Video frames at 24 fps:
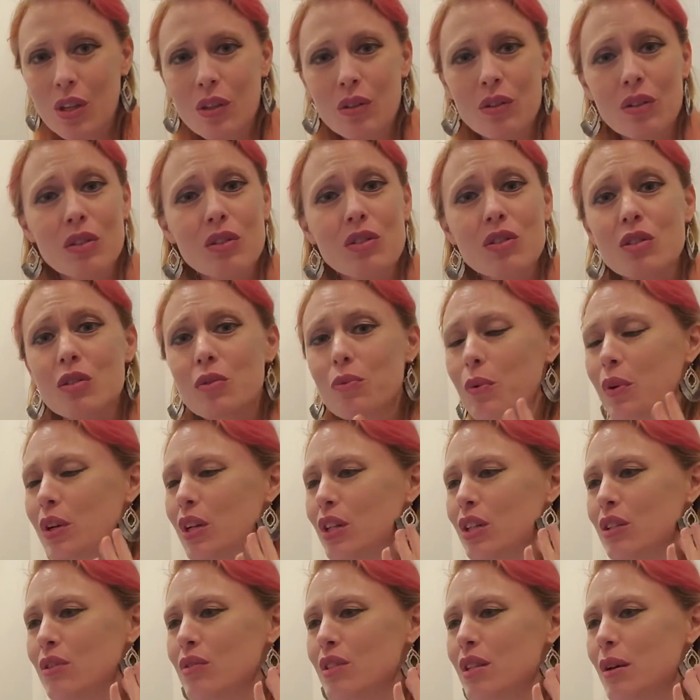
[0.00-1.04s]
you just want to
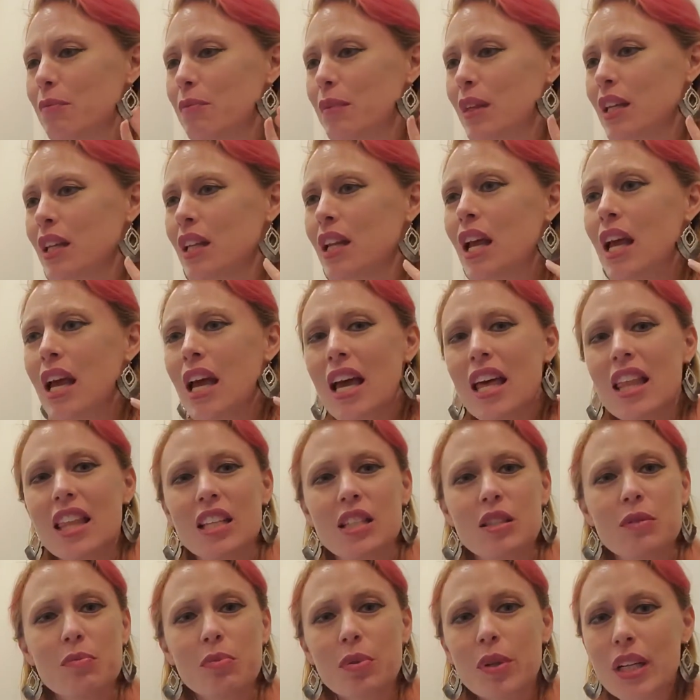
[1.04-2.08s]
do something
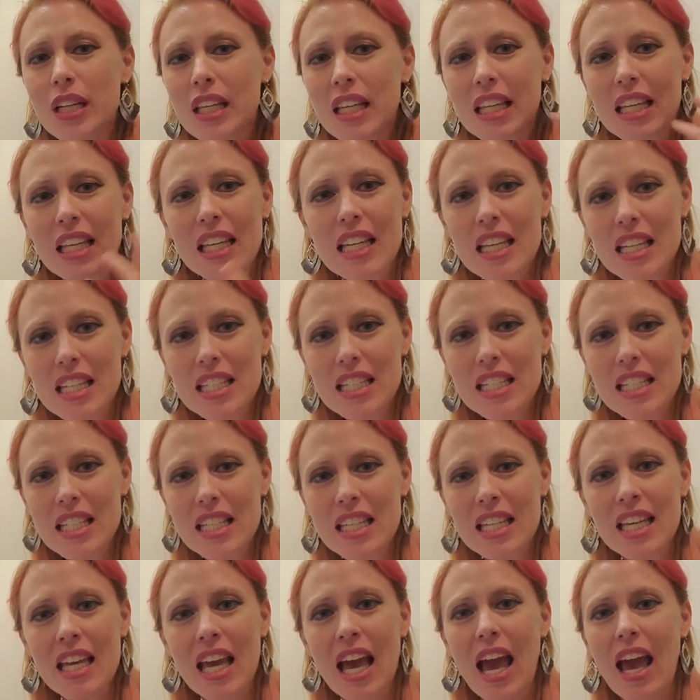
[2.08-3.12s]
that's pretty
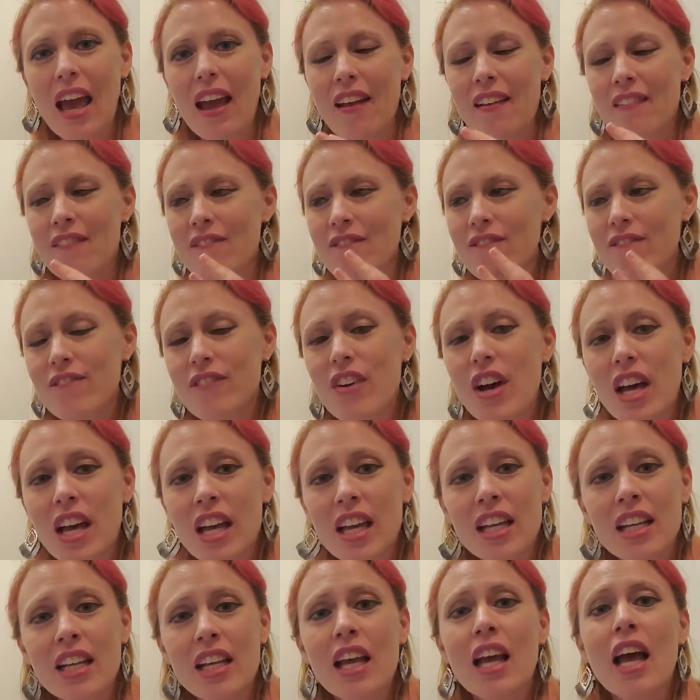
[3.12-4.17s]
easy and
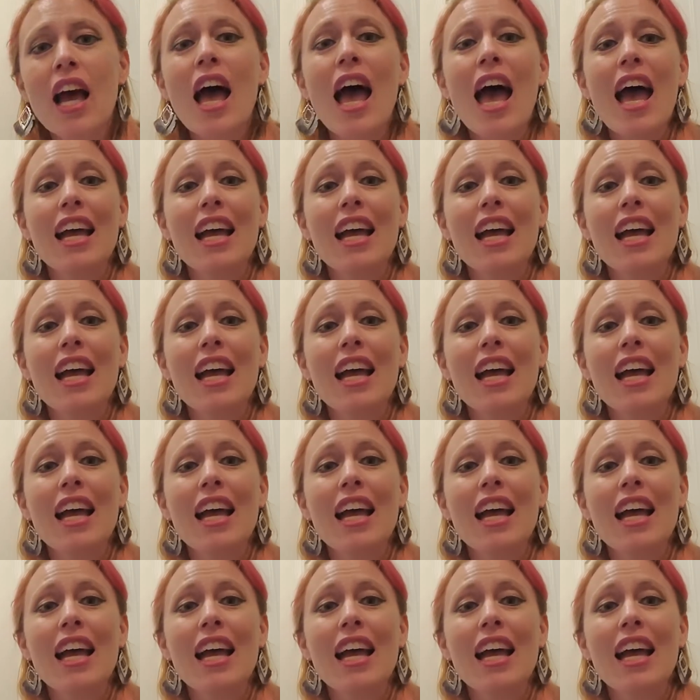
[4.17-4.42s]
fun